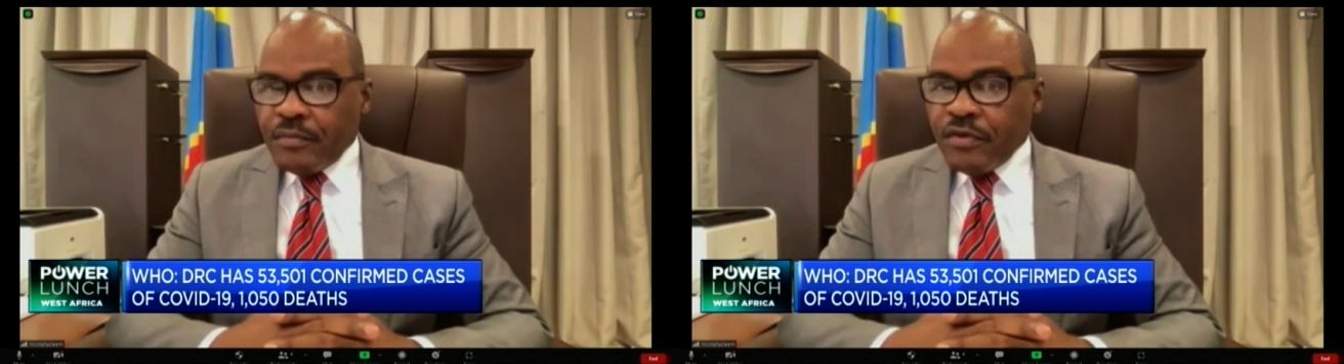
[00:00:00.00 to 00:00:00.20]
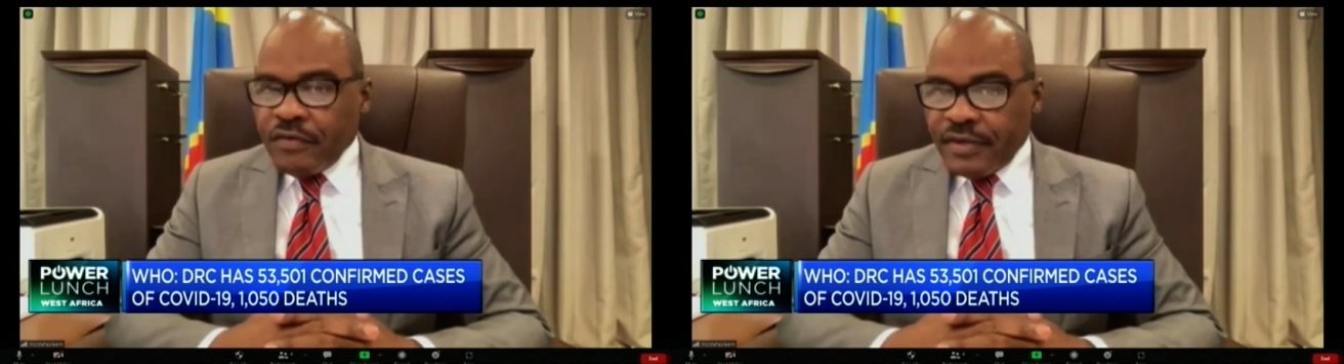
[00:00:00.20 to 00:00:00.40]

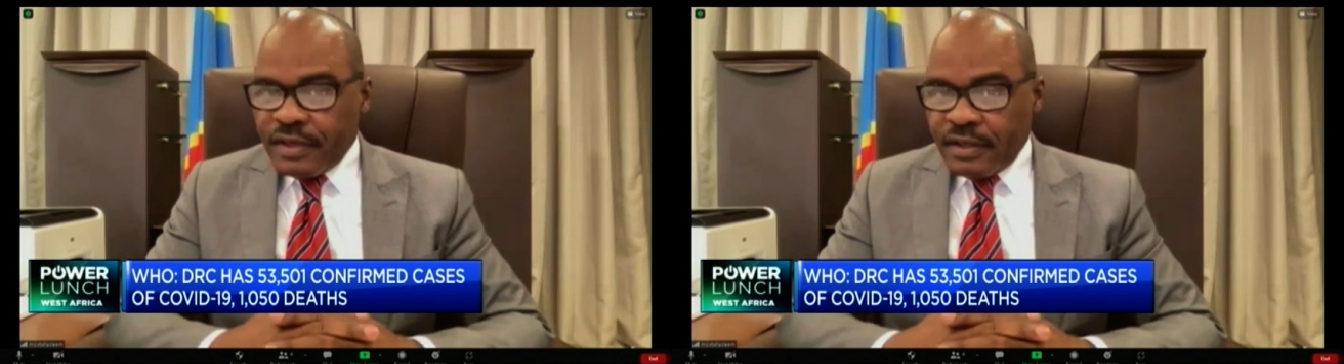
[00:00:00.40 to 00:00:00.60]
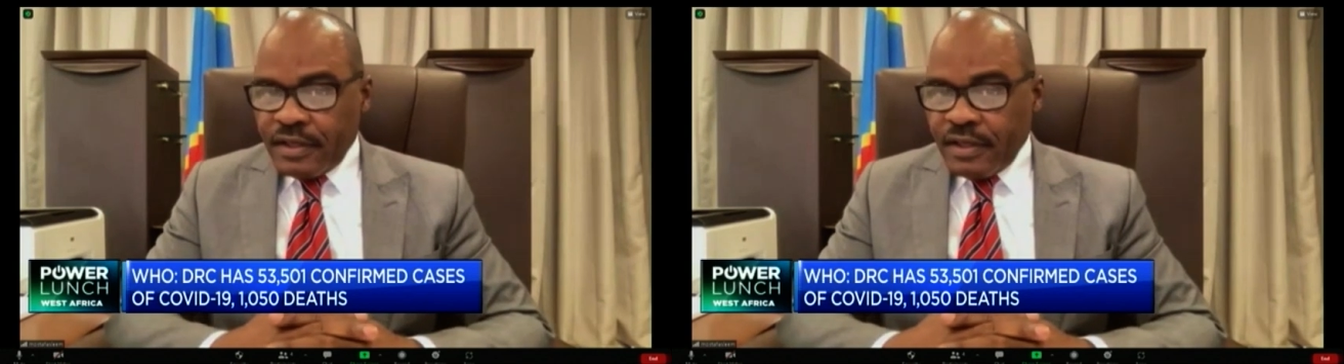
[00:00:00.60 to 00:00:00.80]
things
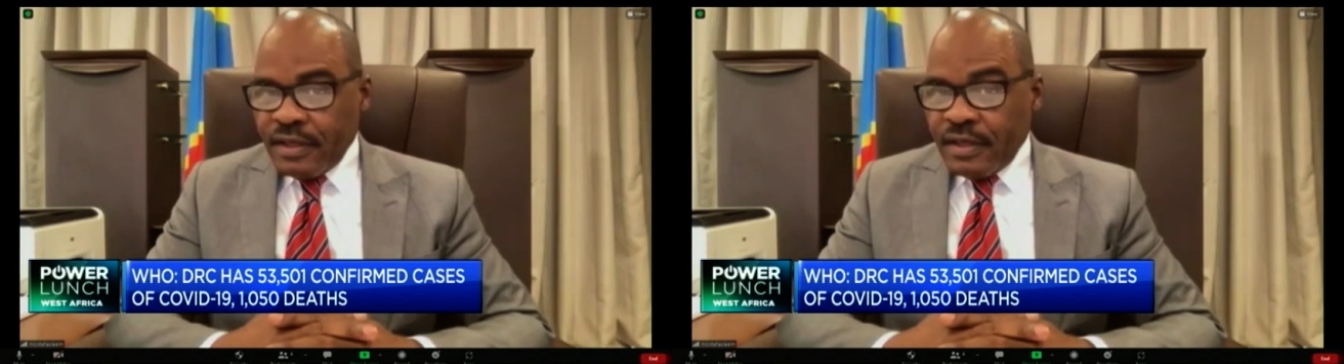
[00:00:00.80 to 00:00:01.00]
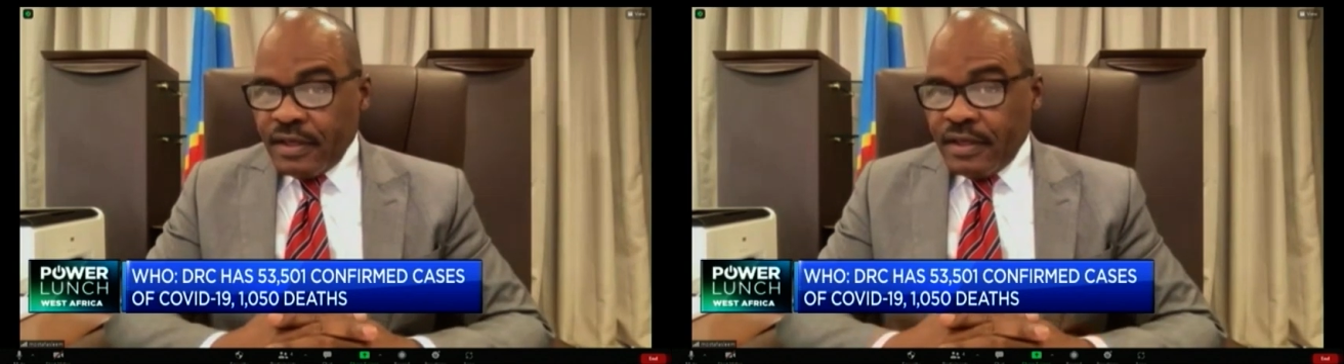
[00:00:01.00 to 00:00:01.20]
are
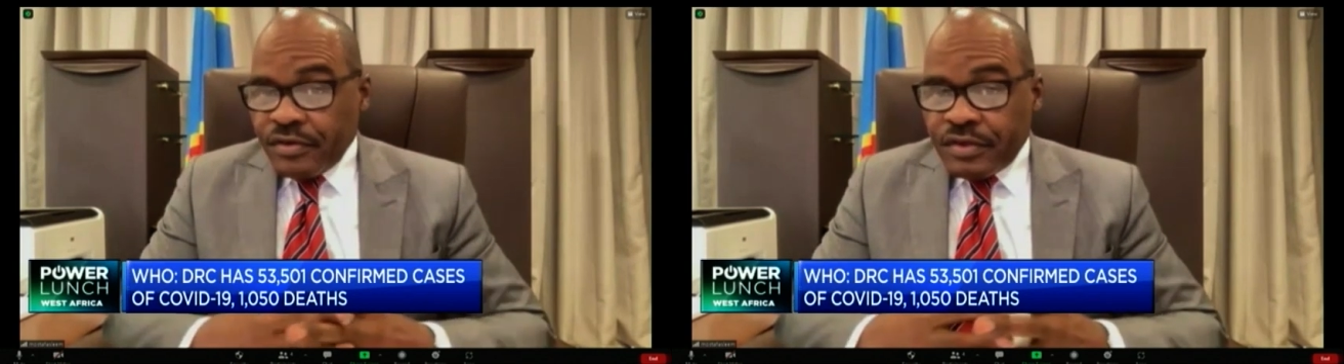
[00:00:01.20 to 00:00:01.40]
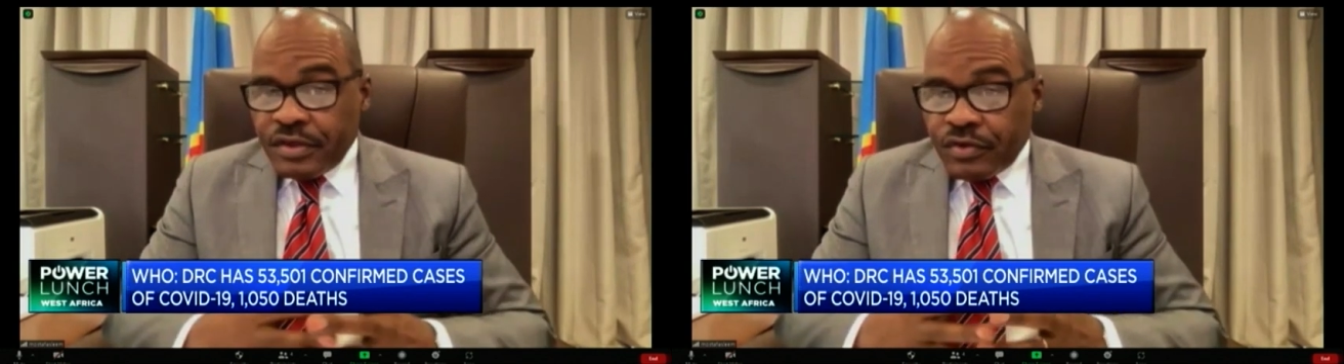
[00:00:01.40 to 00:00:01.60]
moving.
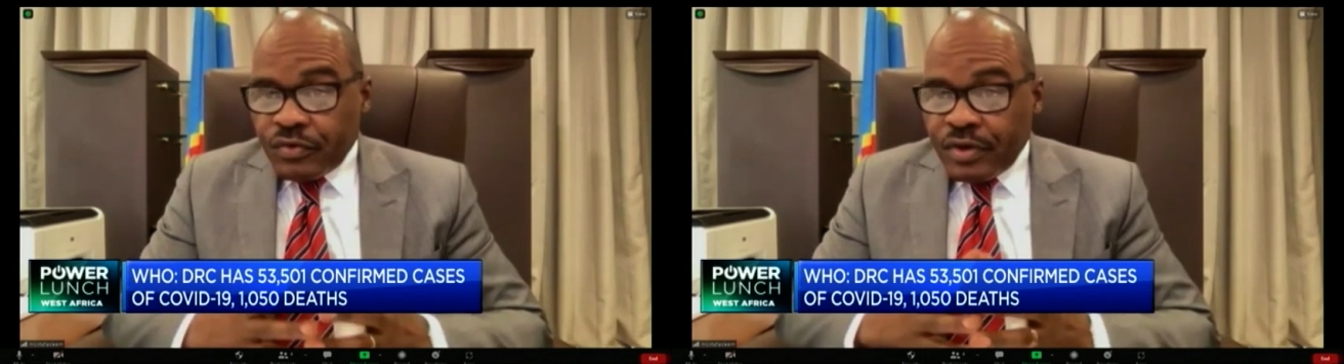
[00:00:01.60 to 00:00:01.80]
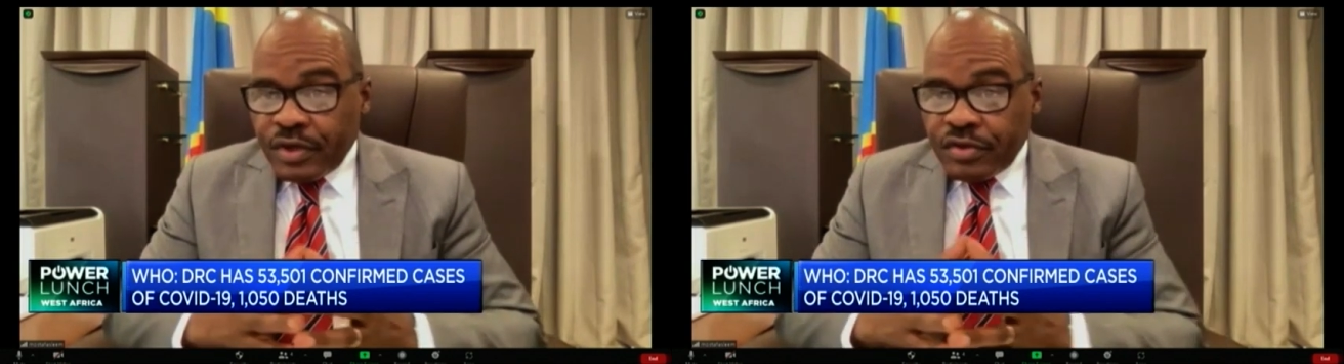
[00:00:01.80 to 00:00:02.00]

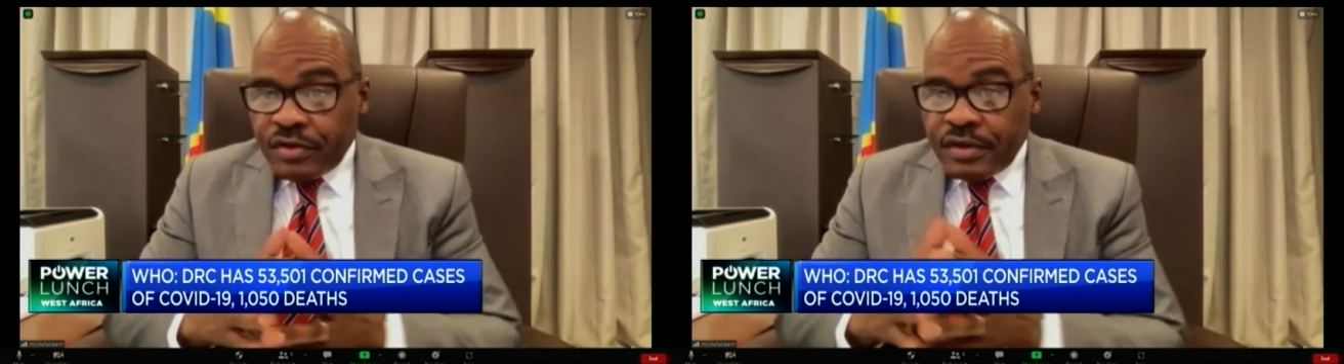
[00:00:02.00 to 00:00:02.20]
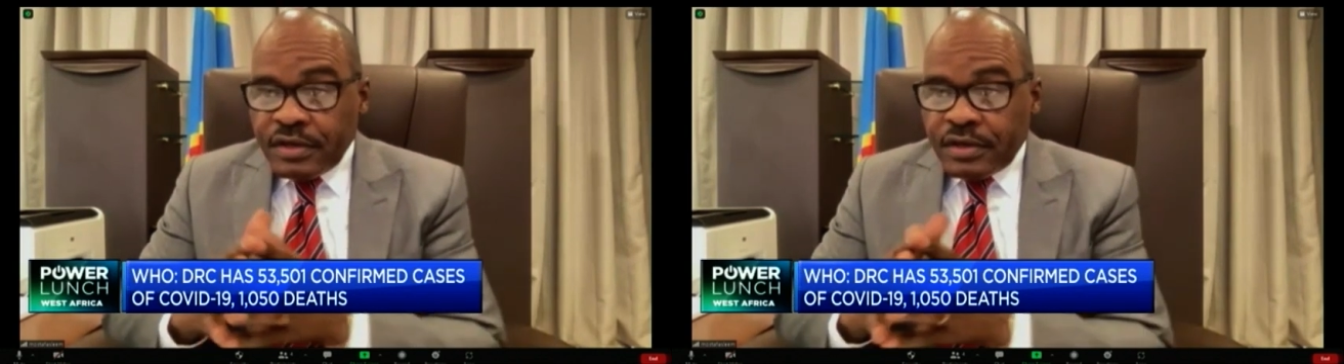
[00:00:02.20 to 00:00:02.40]
Even
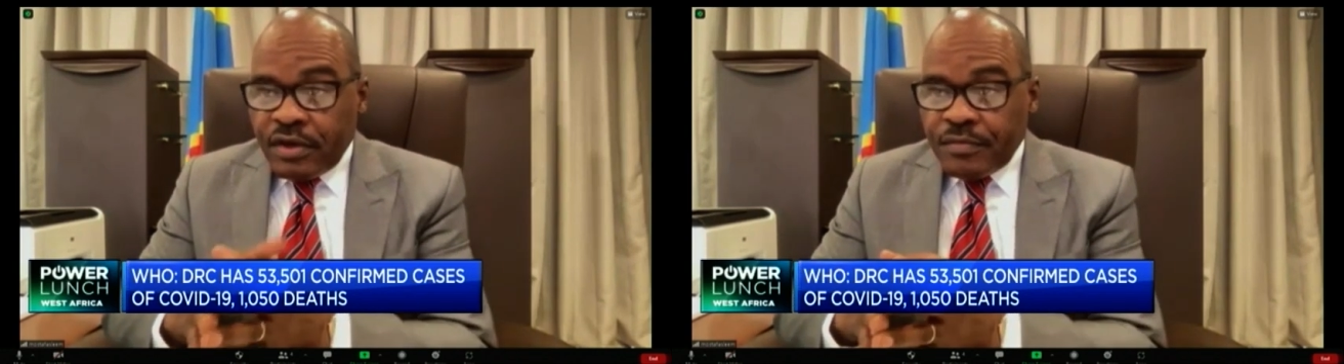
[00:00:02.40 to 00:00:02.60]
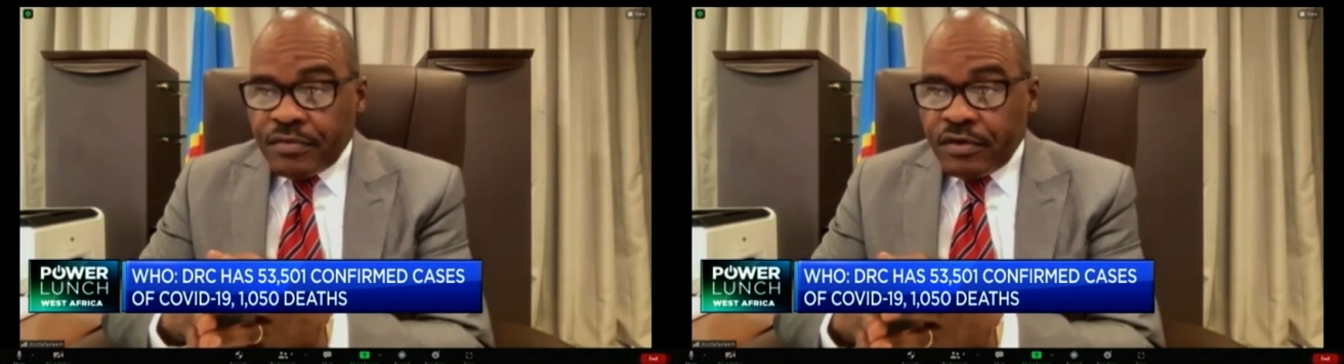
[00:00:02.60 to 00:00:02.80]
though the
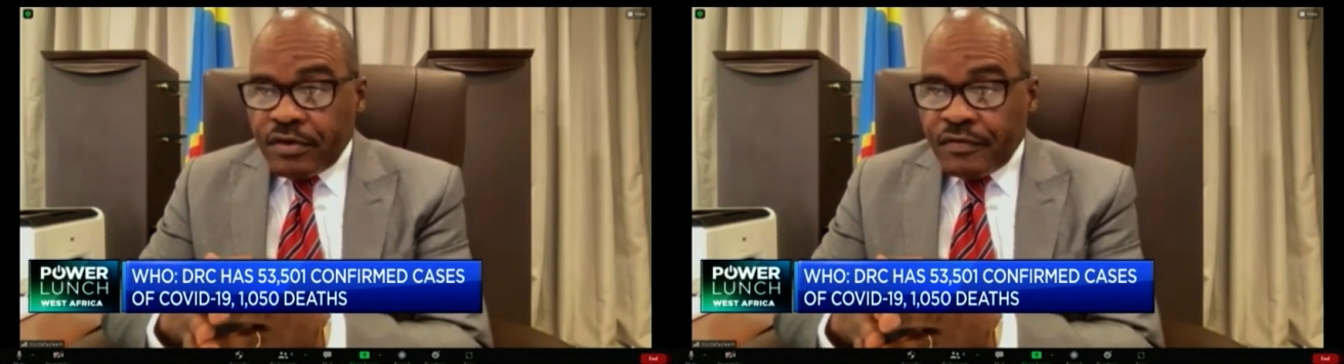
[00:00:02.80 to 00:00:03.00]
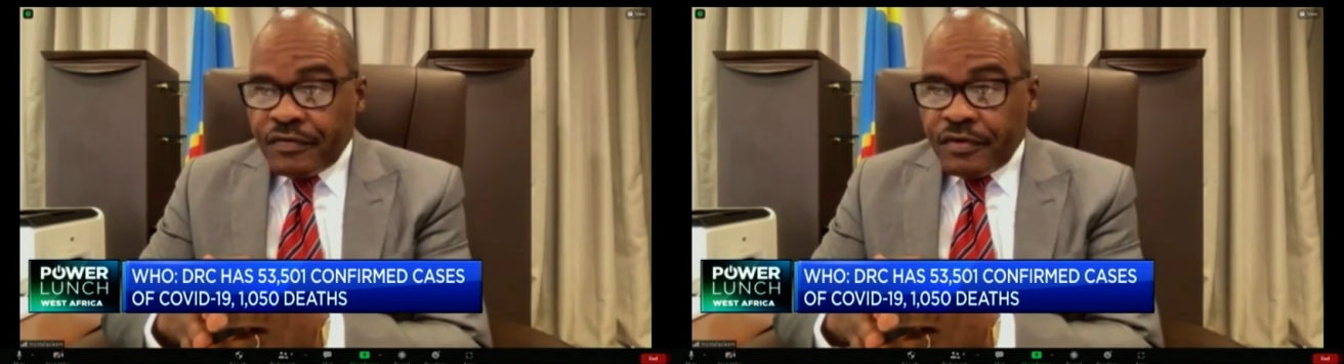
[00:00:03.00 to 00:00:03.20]

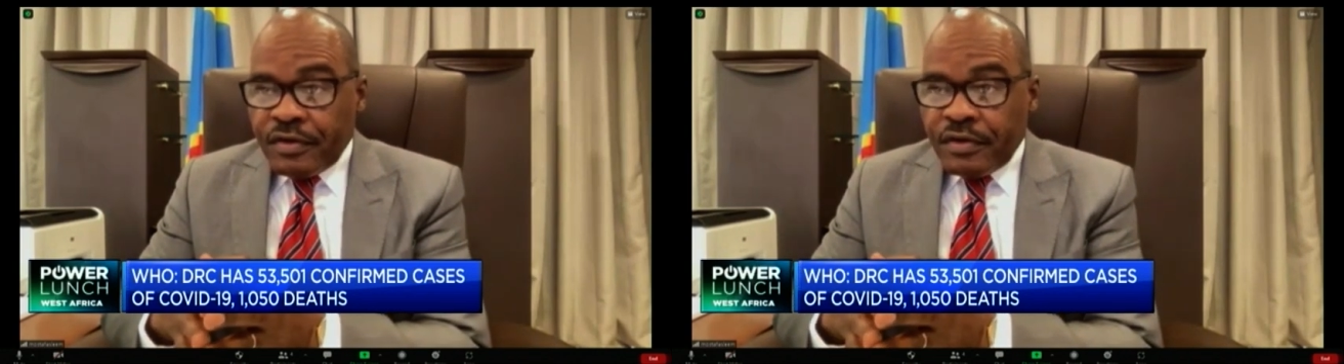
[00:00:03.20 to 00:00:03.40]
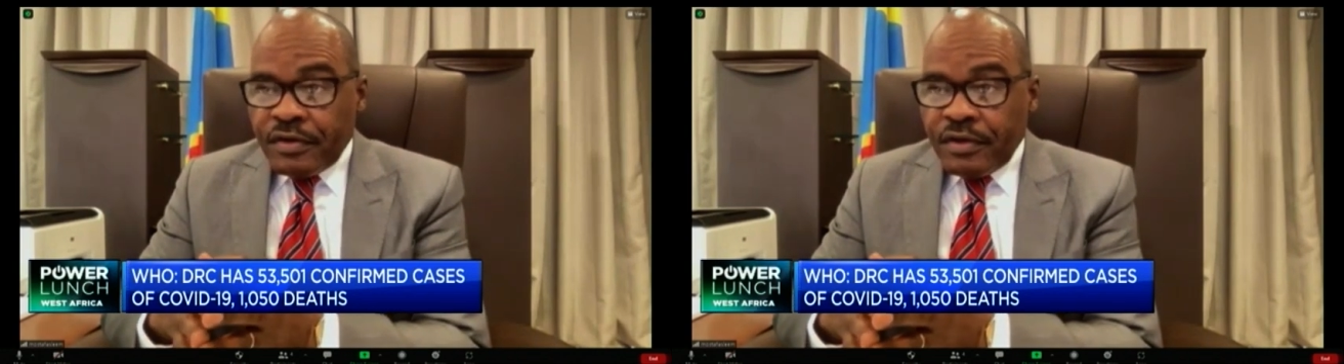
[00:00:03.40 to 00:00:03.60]
situation in
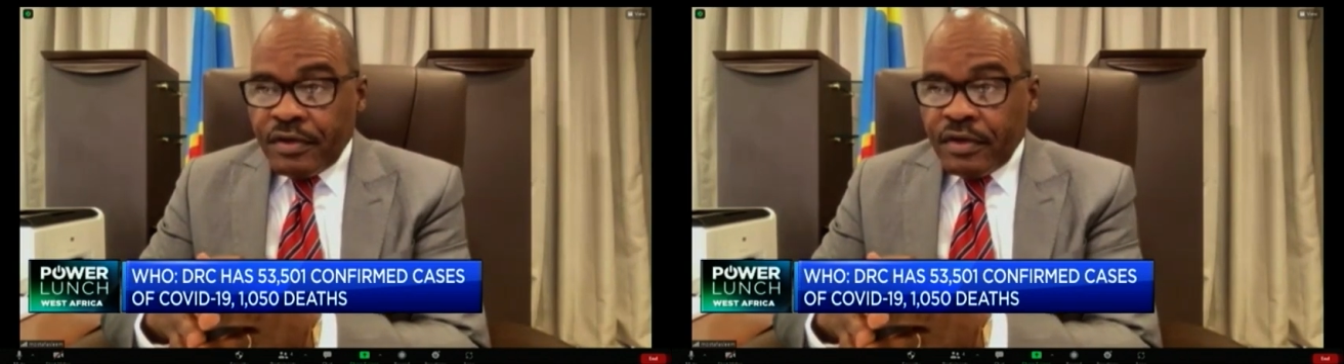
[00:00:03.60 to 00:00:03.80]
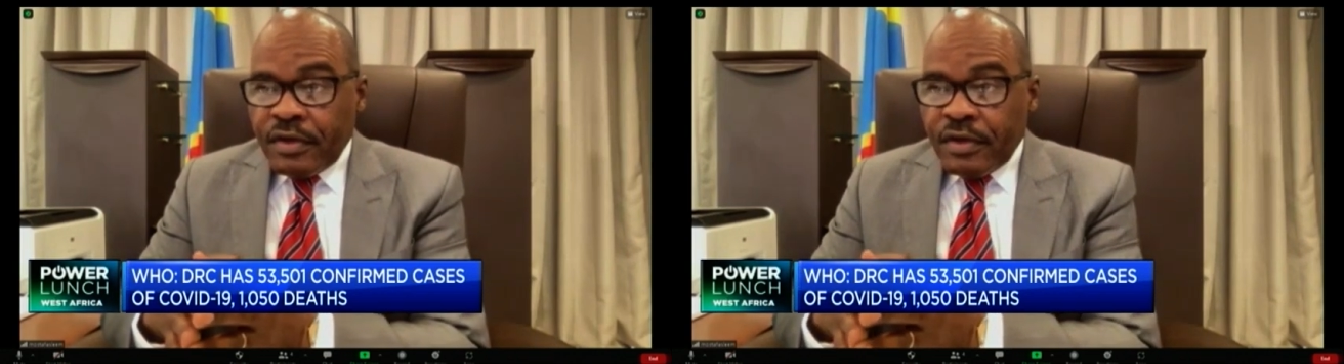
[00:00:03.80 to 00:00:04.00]
terms of uh,